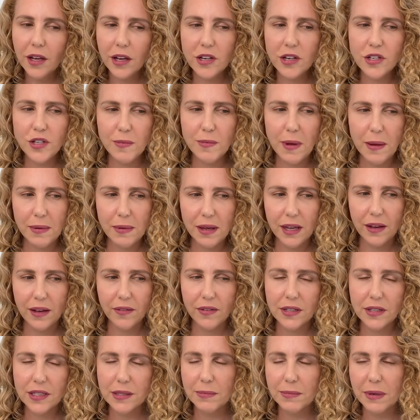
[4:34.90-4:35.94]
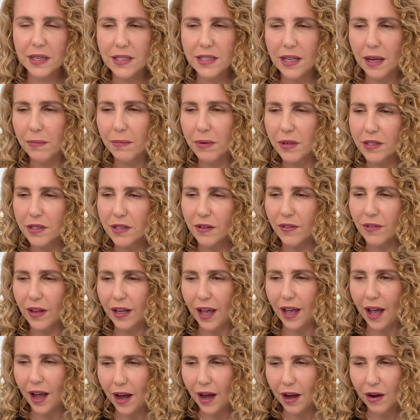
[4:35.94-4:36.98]
Could you maybe give us some examples of
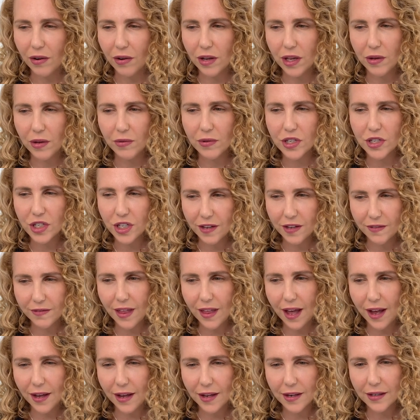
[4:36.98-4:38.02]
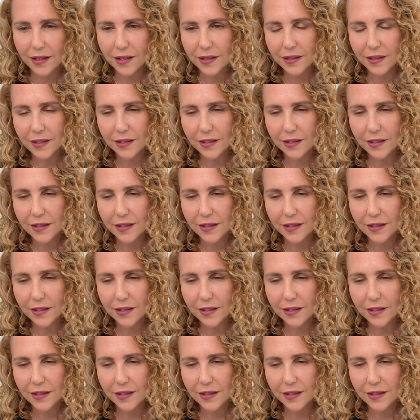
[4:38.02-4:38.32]
like how you achieve that?